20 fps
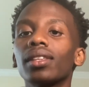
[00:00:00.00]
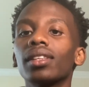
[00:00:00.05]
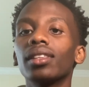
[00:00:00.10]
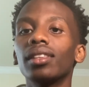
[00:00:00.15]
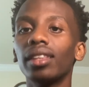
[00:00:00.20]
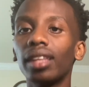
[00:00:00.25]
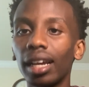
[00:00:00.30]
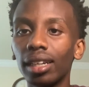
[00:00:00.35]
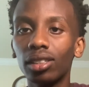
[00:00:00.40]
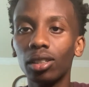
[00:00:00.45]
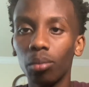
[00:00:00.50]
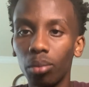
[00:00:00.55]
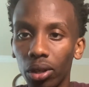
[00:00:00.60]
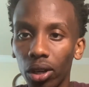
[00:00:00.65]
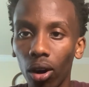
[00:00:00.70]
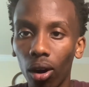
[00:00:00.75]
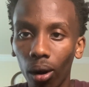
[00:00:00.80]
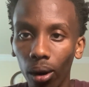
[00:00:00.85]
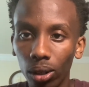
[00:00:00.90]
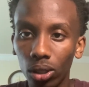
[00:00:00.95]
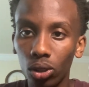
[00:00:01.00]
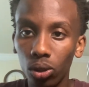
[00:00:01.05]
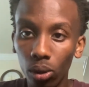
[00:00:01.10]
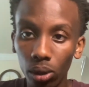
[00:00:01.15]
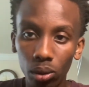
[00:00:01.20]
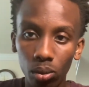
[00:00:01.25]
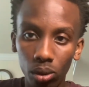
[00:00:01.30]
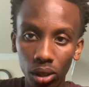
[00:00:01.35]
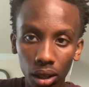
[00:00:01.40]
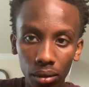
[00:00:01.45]
that should be our choice.
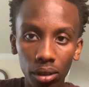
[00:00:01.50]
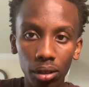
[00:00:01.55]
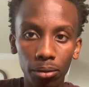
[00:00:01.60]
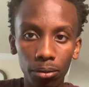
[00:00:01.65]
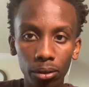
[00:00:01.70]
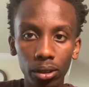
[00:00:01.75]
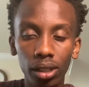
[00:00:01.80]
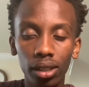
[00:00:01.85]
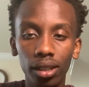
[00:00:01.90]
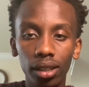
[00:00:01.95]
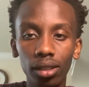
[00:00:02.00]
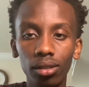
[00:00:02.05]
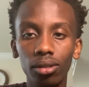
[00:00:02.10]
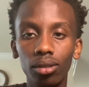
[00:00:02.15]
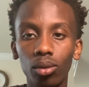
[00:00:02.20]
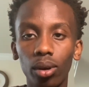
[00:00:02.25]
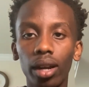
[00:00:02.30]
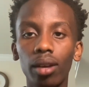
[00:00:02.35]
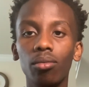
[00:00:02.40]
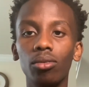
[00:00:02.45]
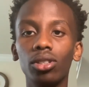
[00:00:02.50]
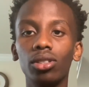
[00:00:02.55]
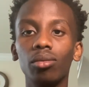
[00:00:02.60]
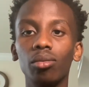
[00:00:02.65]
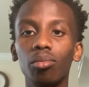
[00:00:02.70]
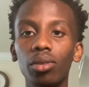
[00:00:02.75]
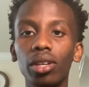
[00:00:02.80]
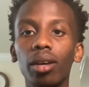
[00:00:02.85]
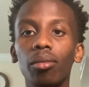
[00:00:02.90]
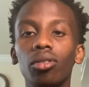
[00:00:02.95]
We live in a free country, right? We should
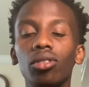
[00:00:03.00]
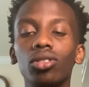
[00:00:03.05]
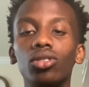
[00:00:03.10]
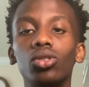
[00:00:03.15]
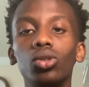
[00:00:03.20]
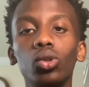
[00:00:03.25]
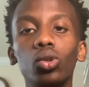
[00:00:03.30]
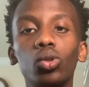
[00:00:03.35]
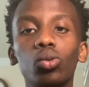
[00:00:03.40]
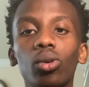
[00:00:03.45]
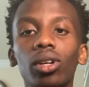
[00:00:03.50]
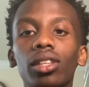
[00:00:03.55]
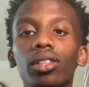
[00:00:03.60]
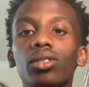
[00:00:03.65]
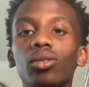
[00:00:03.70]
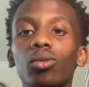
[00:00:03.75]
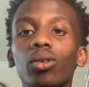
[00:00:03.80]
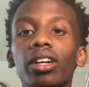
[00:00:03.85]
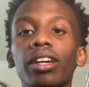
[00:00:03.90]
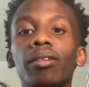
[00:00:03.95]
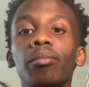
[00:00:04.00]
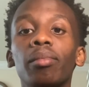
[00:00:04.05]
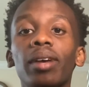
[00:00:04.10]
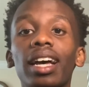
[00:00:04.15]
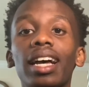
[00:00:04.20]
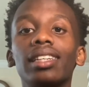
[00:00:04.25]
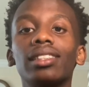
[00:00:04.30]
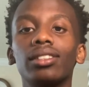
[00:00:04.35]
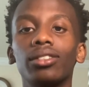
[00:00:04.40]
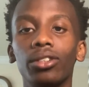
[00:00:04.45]
be able to choose whether to wear a
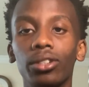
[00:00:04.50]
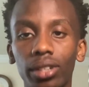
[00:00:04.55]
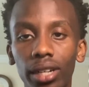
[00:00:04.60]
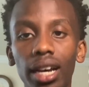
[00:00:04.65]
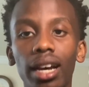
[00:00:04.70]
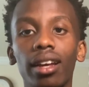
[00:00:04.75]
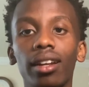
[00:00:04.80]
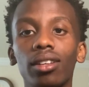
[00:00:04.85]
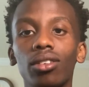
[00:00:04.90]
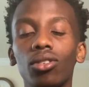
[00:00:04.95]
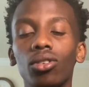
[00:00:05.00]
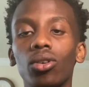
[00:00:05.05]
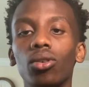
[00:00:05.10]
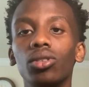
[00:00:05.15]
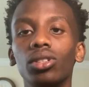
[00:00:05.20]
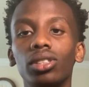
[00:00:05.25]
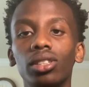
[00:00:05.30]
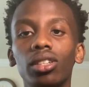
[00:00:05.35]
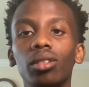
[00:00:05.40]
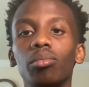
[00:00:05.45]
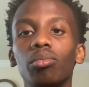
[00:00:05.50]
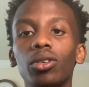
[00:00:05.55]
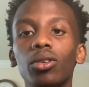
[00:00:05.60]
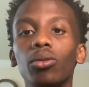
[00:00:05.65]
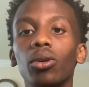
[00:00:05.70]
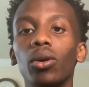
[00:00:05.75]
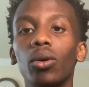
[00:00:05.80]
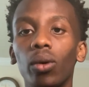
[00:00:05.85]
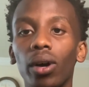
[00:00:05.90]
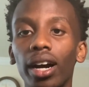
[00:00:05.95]
mask or not. It shouldn't be
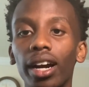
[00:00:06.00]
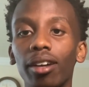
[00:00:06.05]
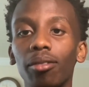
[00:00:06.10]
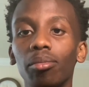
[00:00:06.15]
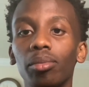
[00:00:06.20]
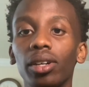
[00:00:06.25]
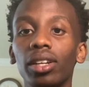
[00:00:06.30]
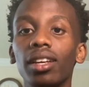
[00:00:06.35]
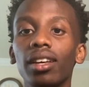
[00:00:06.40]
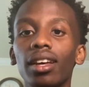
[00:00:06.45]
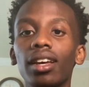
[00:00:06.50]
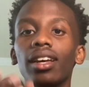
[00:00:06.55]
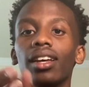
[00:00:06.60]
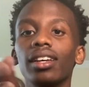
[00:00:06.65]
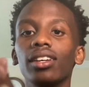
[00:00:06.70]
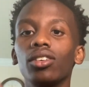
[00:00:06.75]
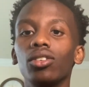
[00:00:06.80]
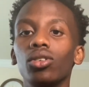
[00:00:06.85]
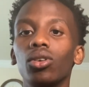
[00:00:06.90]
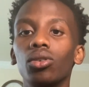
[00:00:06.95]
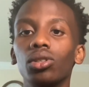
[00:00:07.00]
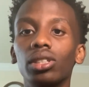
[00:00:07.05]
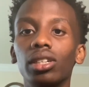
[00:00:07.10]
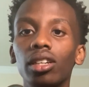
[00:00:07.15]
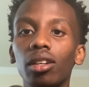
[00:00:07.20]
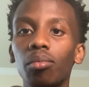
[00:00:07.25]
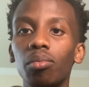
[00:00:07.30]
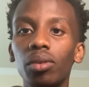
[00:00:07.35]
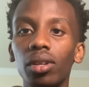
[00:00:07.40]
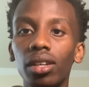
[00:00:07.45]
required, but it's going to
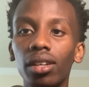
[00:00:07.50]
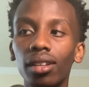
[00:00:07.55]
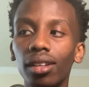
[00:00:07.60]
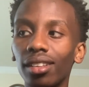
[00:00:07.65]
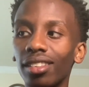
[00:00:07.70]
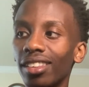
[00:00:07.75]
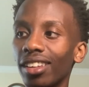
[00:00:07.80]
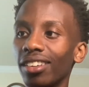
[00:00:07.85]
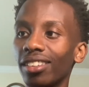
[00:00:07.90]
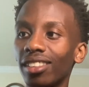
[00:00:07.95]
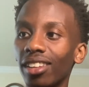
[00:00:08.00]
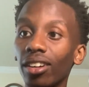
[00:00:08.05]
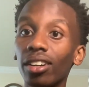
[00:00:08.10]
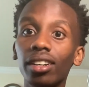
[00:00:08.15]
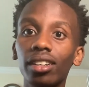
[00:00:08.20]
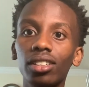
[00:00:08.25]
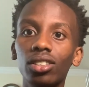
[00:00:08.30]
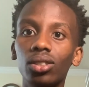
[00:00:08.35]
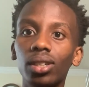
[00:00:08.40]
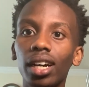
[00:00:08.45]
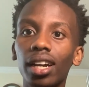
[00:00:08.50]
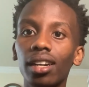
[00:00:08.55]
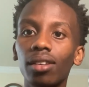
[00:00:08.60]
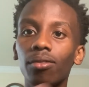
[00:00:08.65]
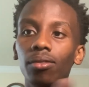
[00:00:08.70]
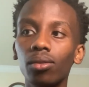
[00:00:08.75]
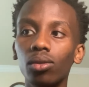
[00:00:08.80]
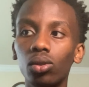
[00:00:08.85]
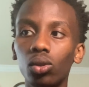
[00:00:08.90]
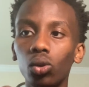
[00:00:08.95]
be, they're going to try to
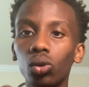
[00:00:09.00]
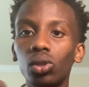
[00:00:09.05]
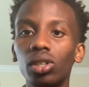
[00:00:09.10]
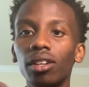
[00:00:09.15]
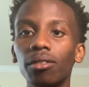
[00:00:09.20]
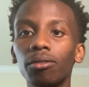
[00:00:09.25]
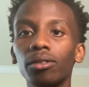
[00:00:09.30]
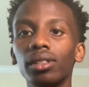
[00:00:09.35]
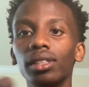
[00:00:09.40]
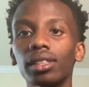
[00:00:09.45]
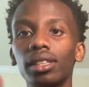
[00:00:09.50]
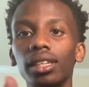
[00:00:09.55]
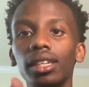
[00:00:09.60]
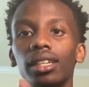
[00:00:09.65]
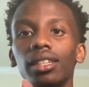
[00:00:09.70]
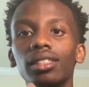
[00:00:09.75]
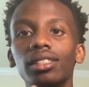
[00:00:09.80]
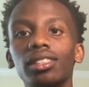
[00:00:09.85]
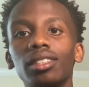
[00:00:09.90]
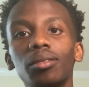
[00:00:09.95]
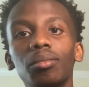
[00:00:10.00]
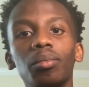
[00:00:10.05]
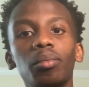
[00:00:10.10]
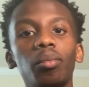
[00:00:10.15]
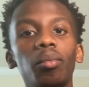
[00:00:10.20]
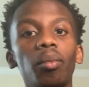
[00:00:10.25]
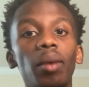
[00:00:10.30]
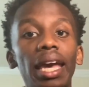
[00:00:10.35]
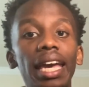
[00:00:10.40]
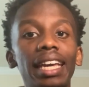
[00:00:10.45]
do different things to
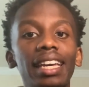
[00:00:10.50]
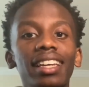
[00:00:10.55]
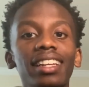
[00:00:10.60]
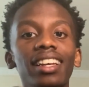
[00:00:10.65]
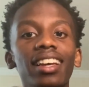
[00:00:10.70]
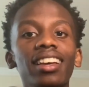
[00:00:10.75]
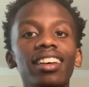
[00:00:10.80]
make it,